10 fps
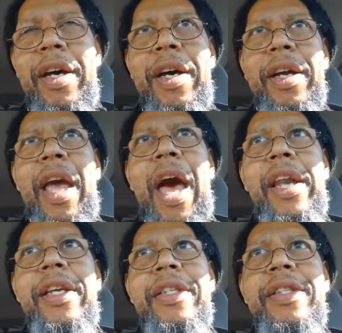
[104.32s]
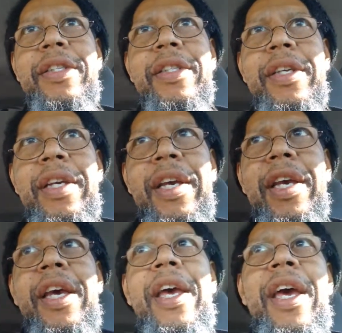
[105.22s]
goddess.
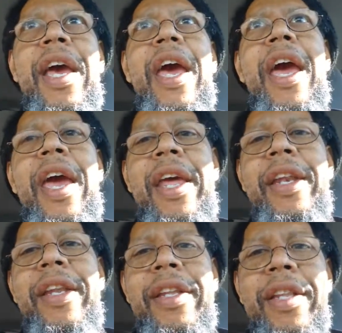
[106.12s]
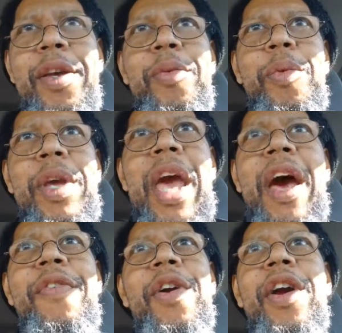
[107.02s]
And then we
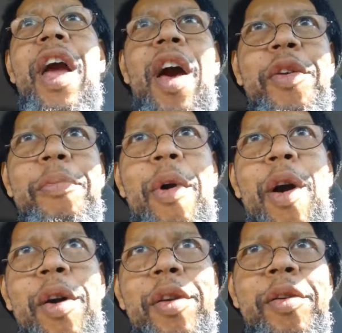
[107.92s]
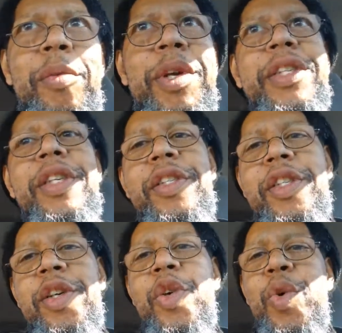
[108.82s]
have her counterpart, which is
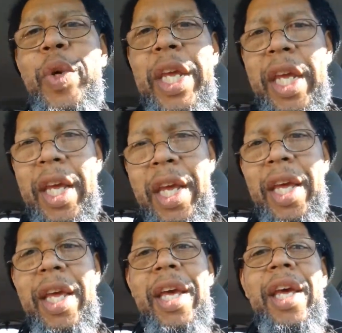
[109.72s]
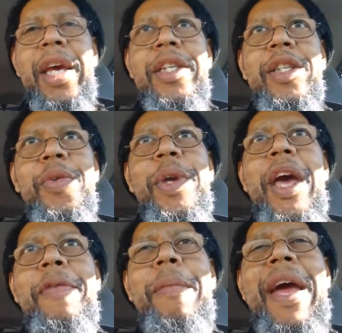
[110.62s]
Tahuti. So we
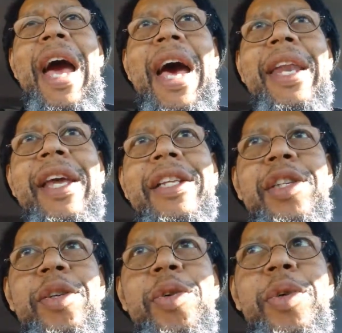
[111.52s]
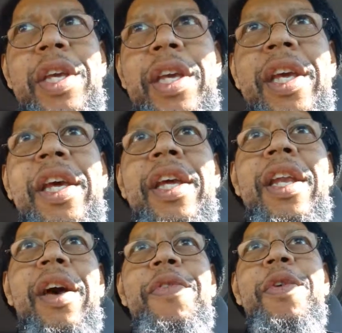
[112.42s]
have Mayat and Tahuti.
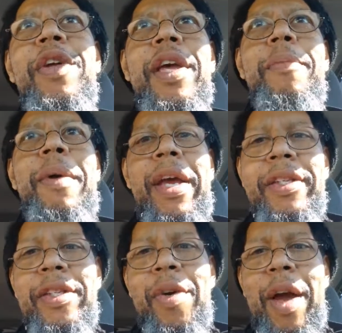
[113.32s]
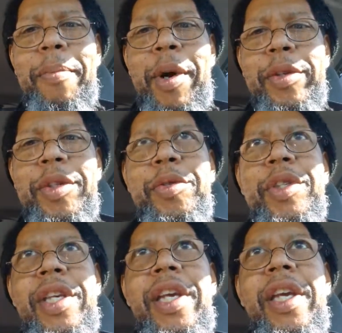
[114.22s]
Now, if you look at my Instagram post, you
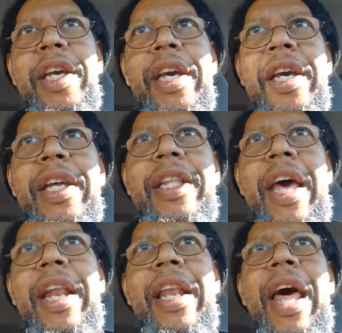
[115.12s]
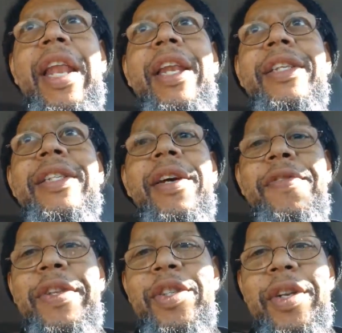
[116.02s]
see that a lot of the stuff
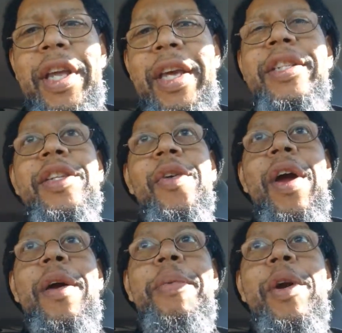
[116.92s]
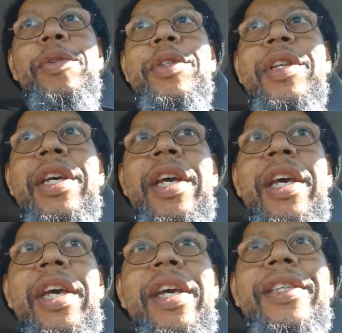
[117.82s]
that's on the Instagram post
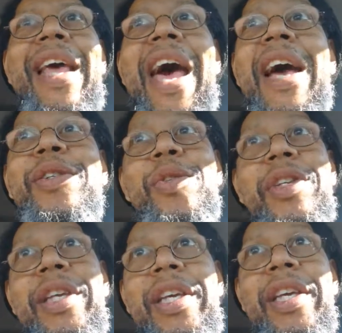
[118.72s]
is actually